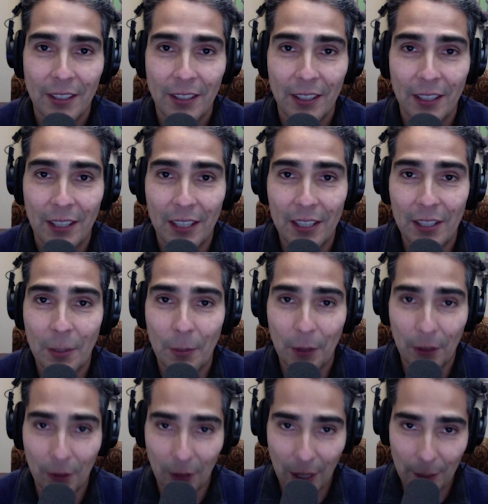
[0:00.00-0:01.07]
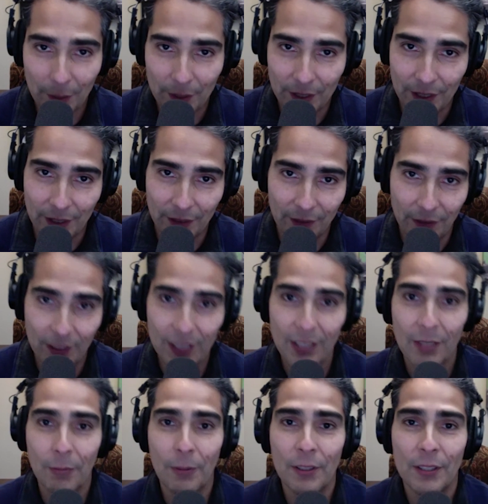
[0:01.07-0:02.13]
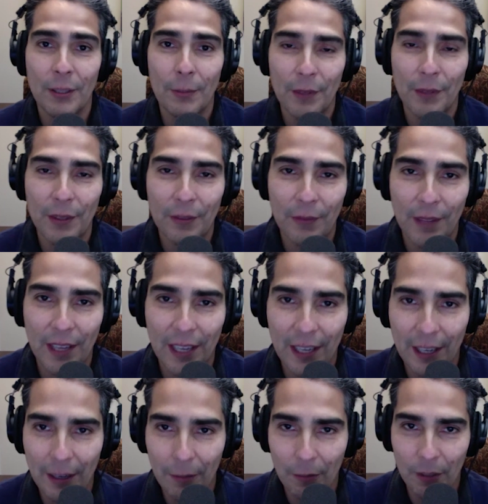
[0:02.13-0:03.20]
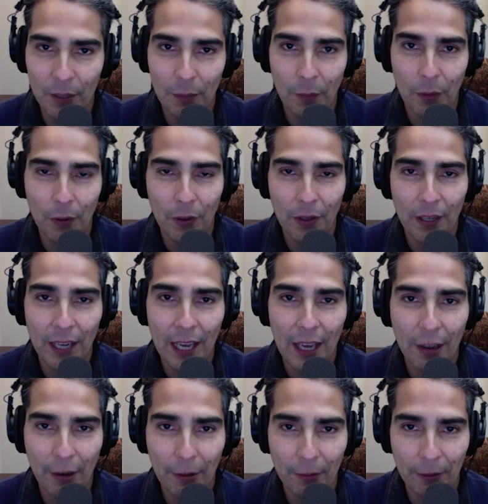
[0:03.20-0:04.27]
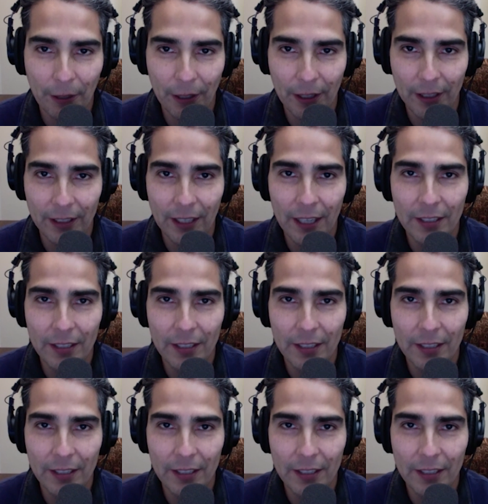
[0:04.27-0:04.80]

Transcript: is the polar opposite. This was something that was born out of a